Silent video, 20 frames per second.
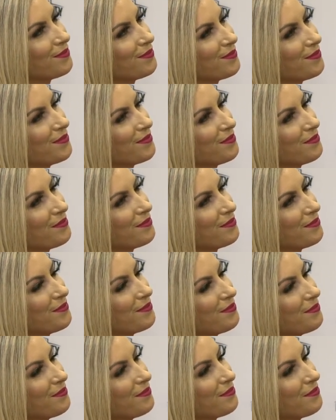
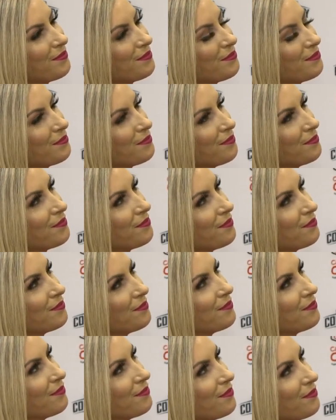
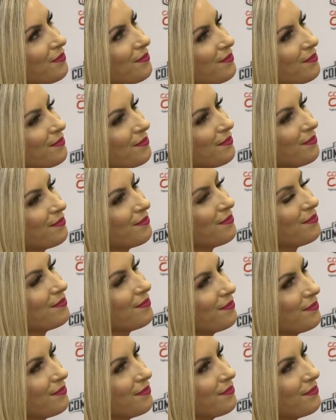
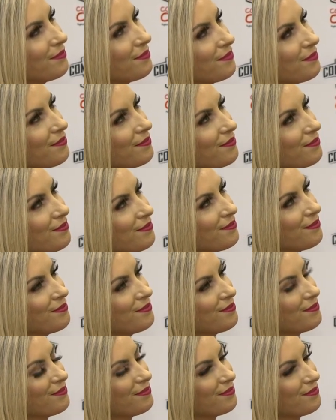
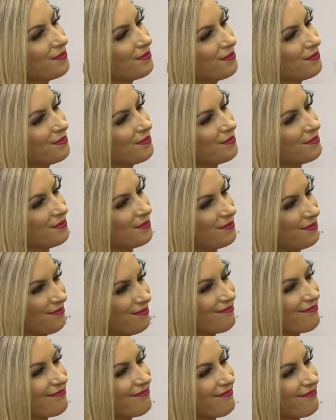
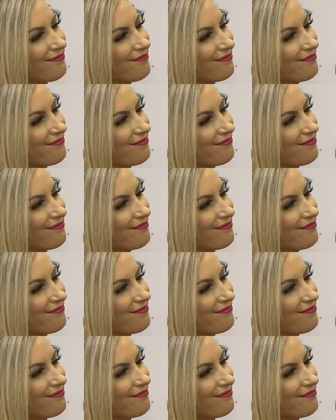This person isn't speaking.